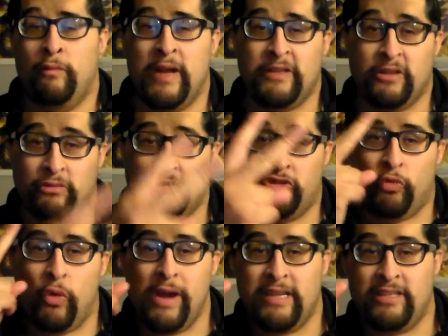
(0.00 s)
wrestled
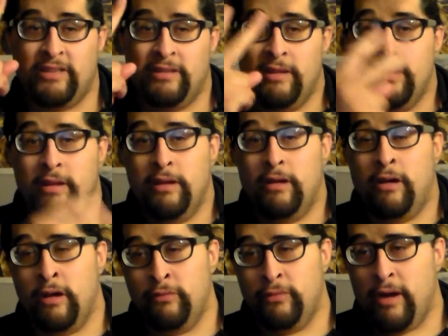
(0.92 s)
twice
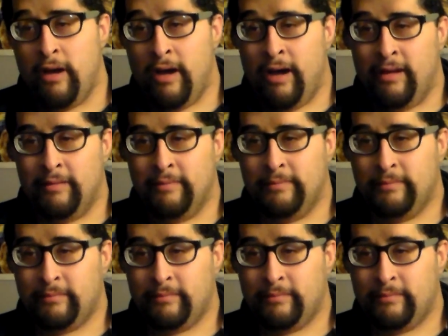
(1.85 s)
on Raw.